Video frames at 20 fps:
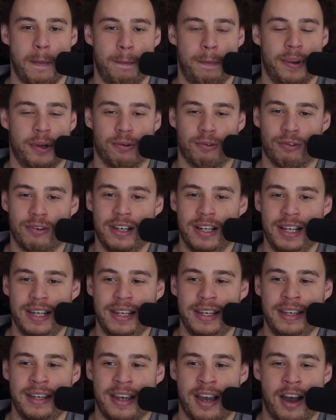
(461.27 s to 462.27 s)
But
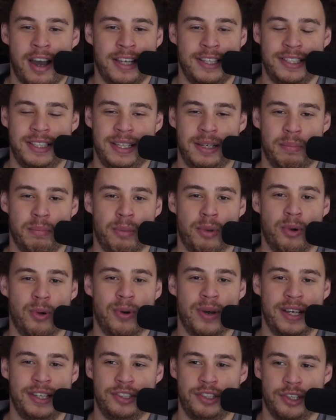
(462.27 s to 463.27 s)
really, I see it
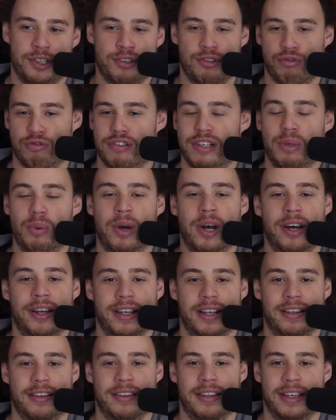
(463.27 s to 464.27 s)
more as just
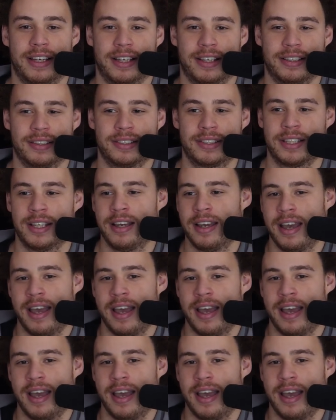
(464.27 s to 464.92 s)
rewording things.